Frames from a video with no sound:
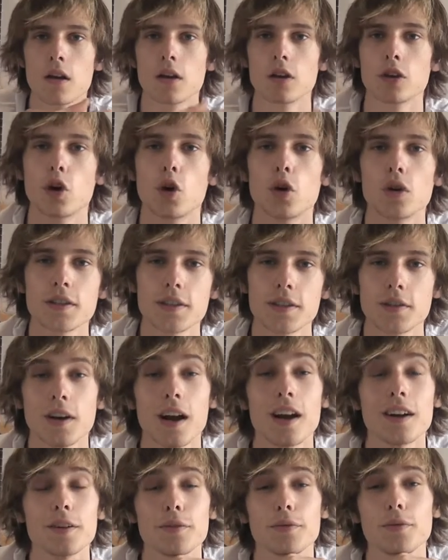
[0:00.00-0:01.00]
Of course, there
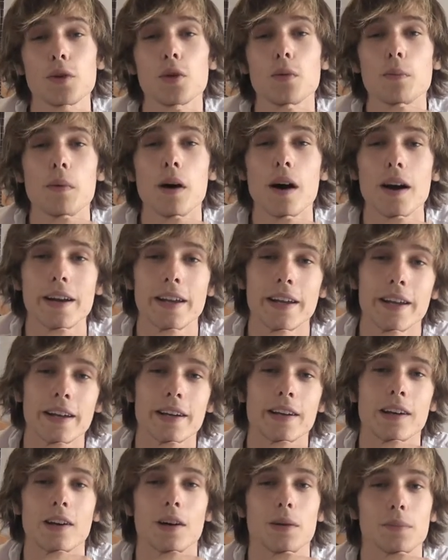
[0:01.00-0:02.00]
are a few minor
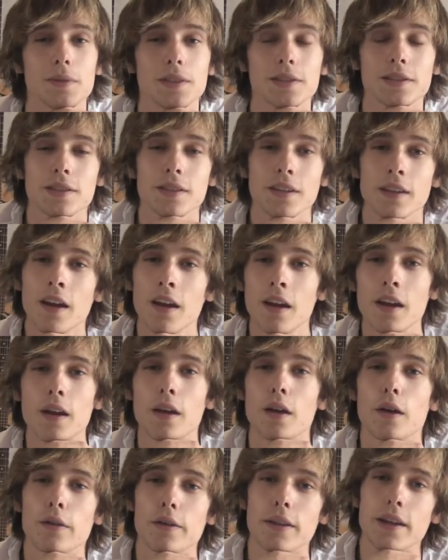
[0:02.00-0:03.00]
hiccups.
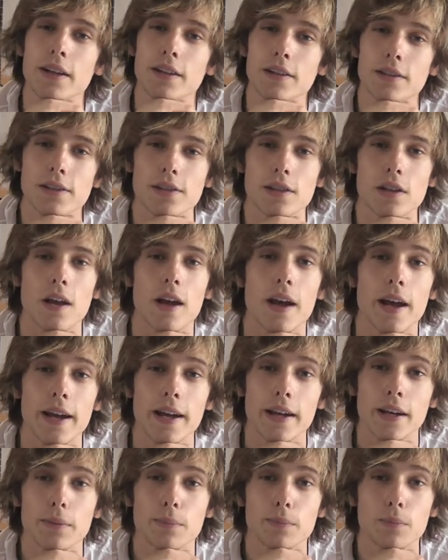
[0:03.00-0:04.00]
Things
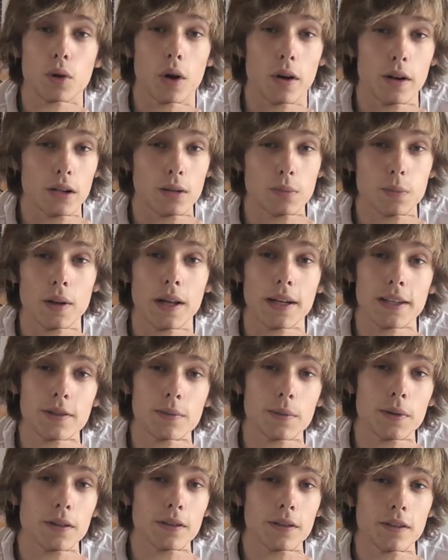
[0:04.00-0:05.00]
like product
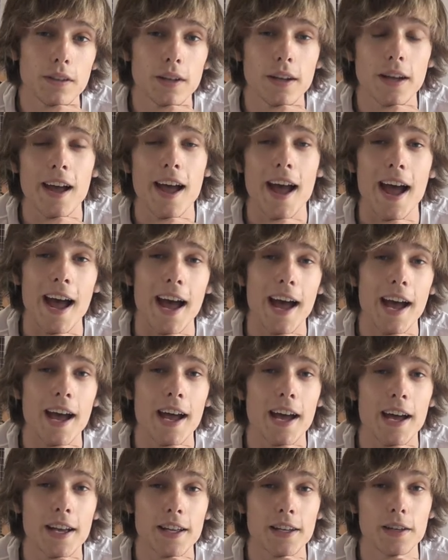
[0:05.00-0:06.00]
placement
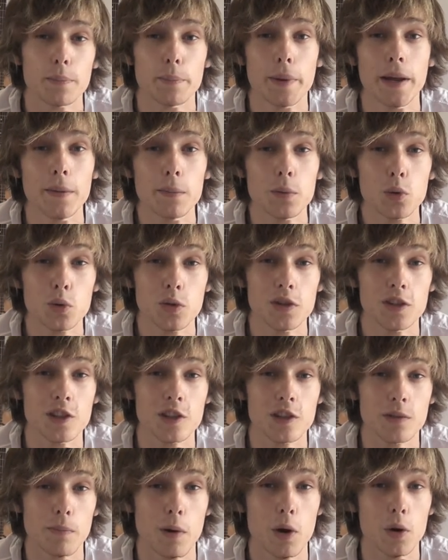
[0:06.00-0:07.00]
and people
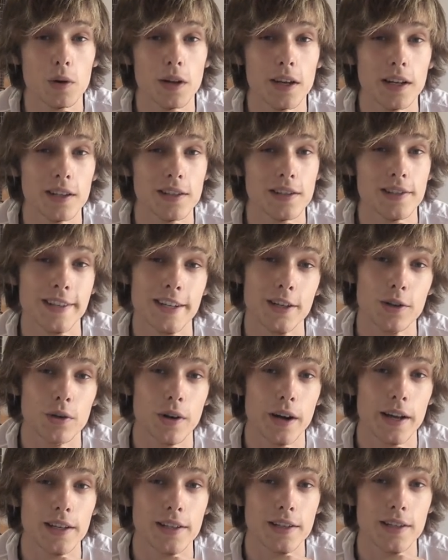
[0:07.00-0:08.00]
smoking
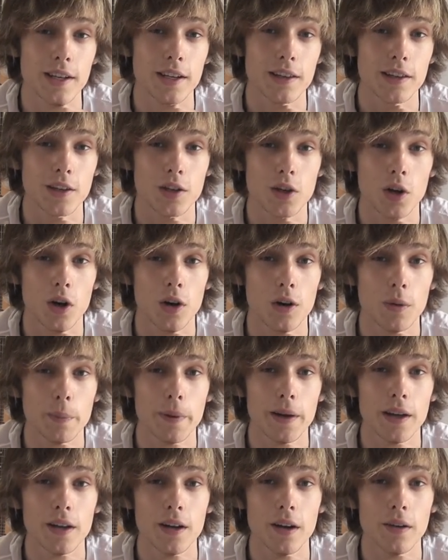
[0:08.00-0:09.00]
cigarettes in the
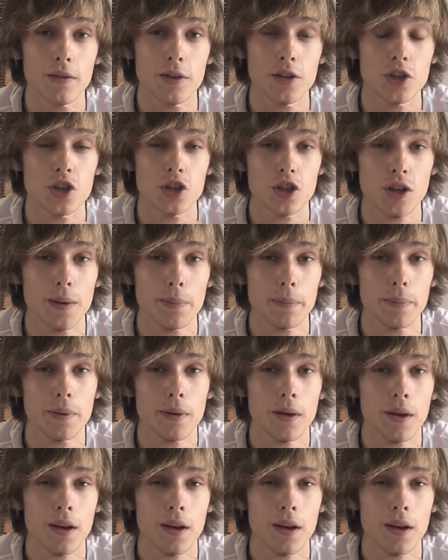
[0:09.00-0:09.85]
cockpit of a ship